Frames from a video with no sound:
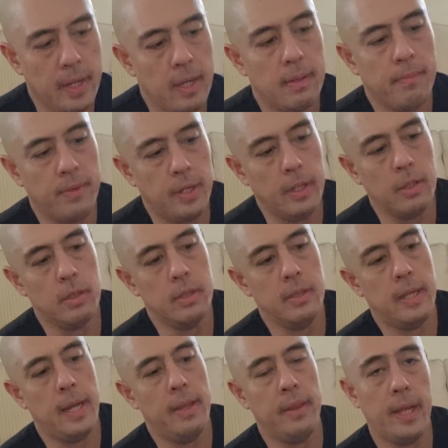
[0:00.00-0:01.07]
Yeah, very
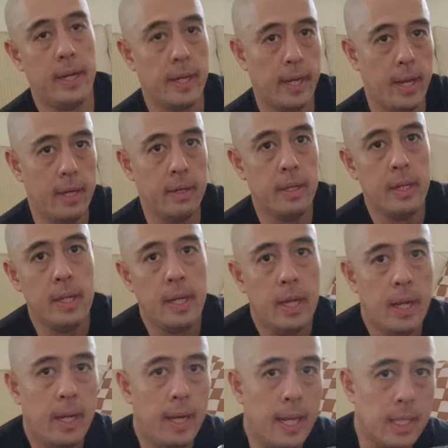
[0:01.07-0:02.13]
good. And then again,
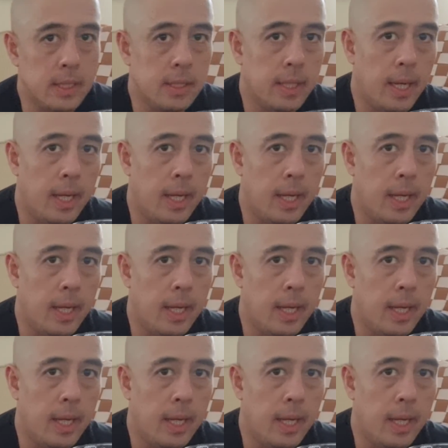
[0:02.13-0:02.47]
it has